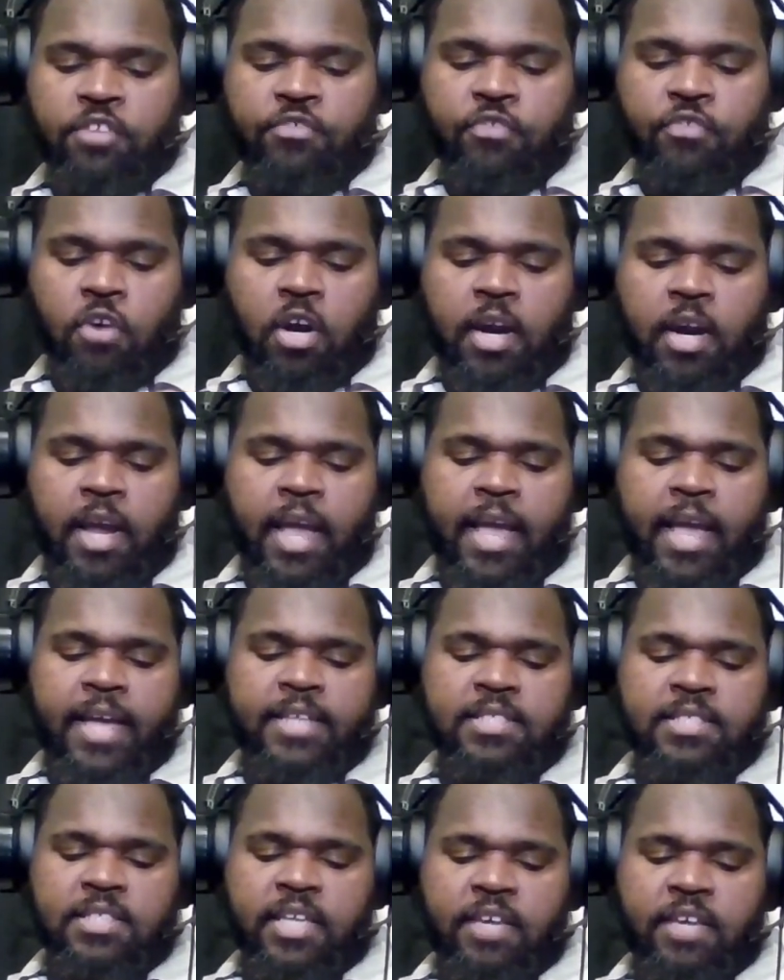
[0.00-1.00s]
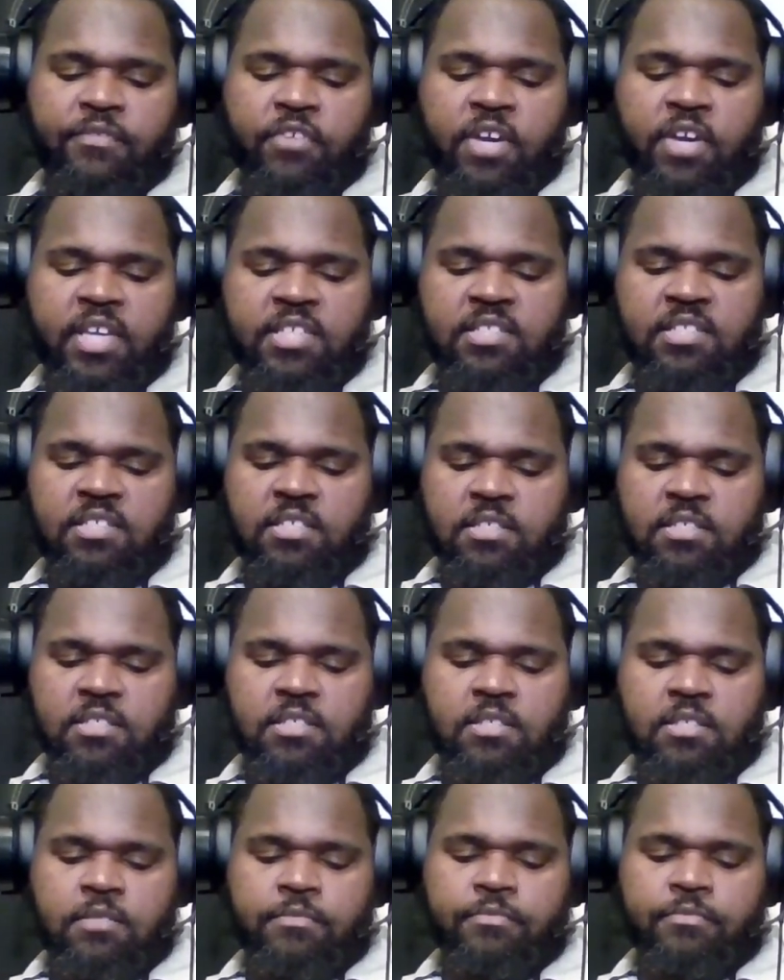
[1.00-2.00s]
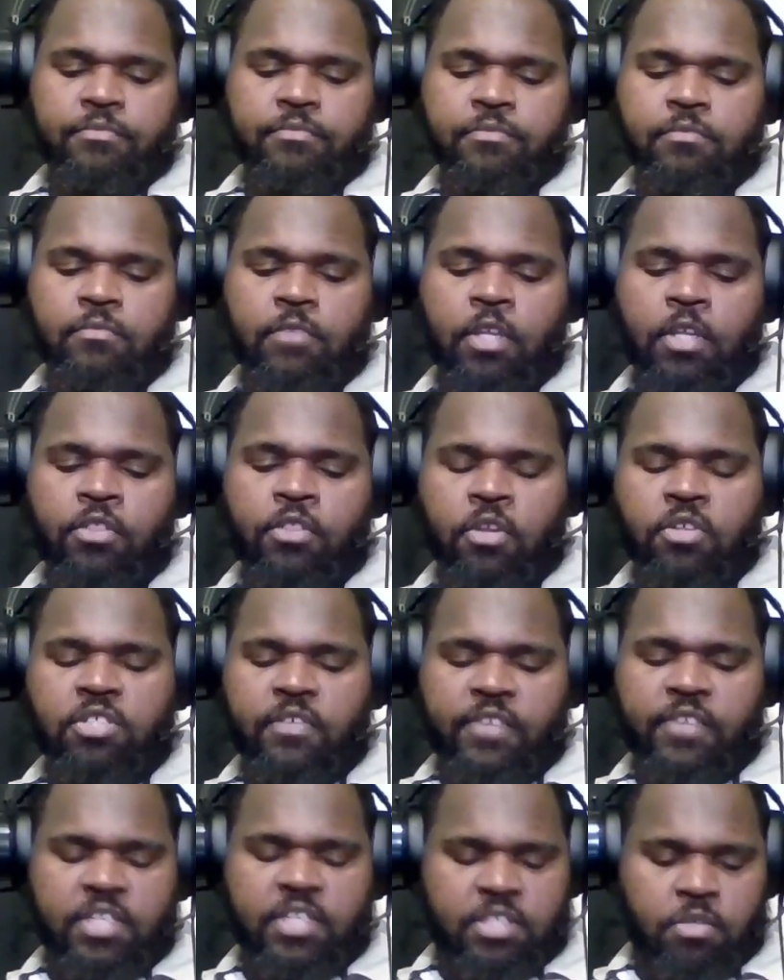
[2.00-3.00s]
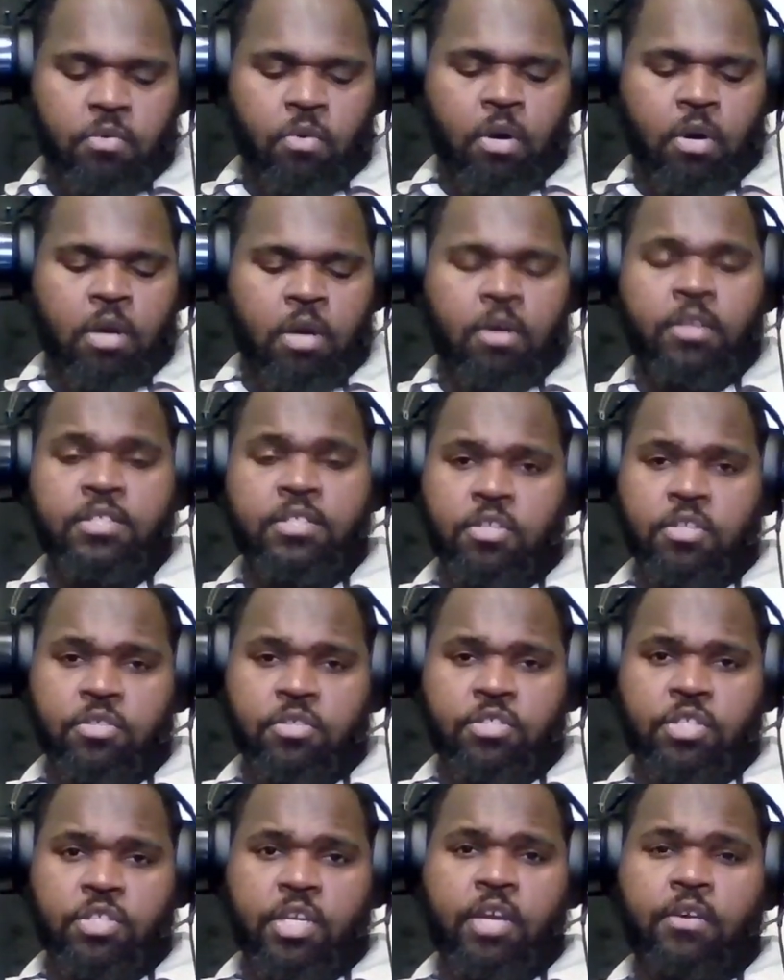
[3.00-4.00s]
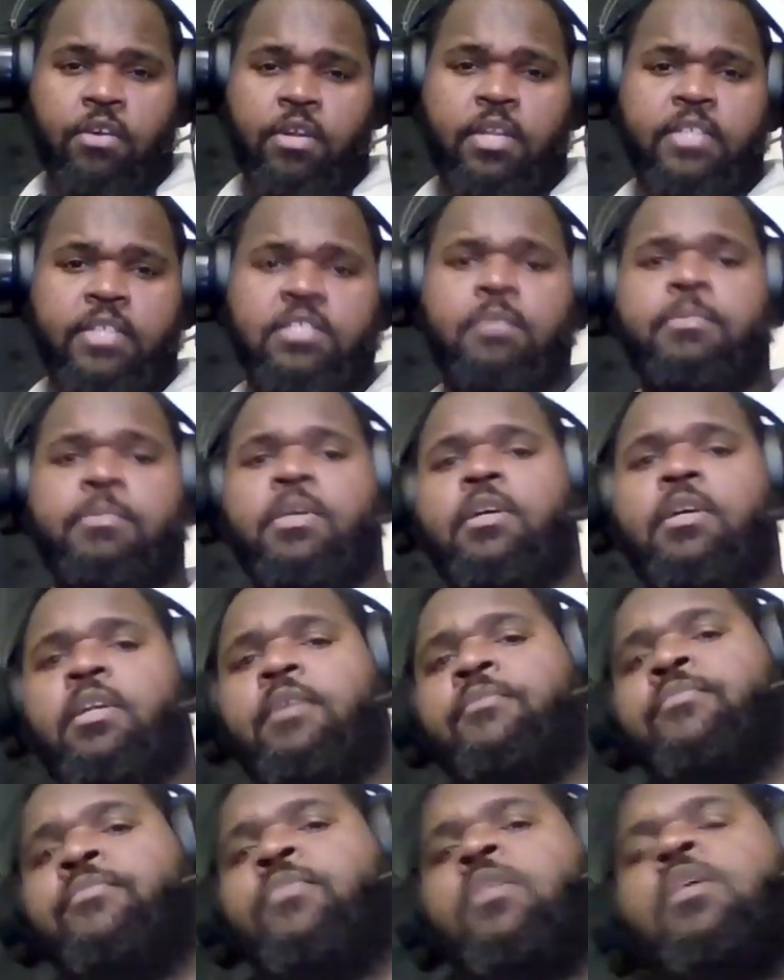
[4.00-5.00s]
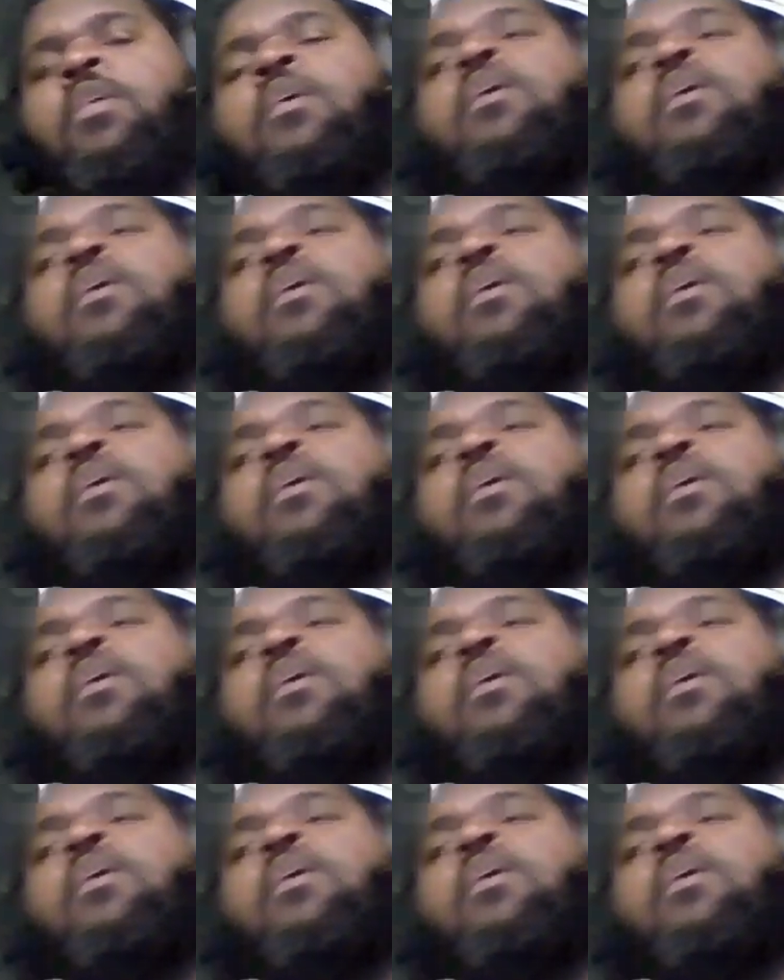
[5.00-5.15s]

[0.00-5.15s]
As far as, like, for instance, those of us who are on Social Security disability,